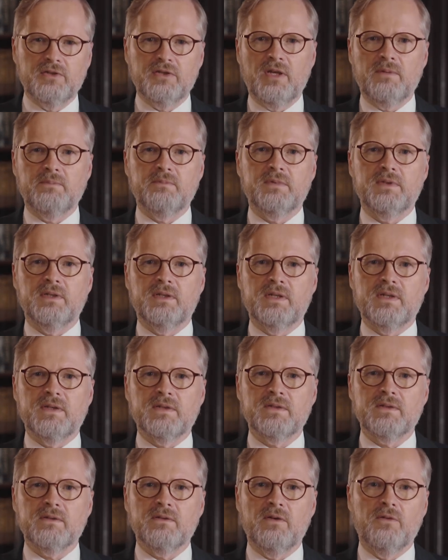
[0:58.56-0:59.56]
chapter
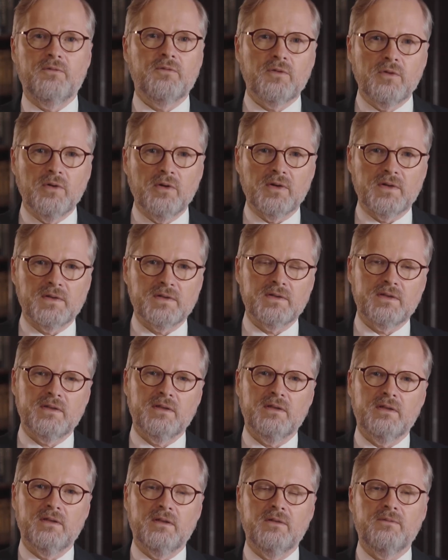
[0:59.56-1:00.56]
is, of course,
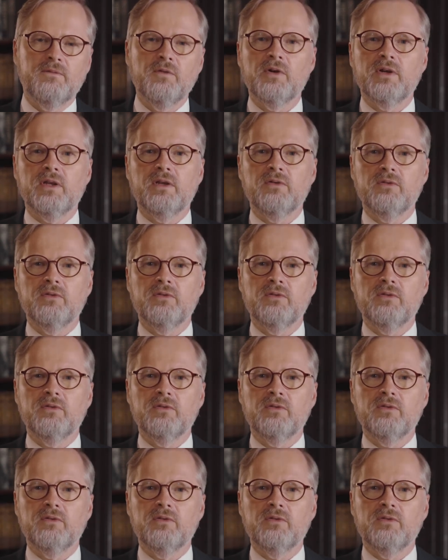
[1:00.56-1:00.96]
the war in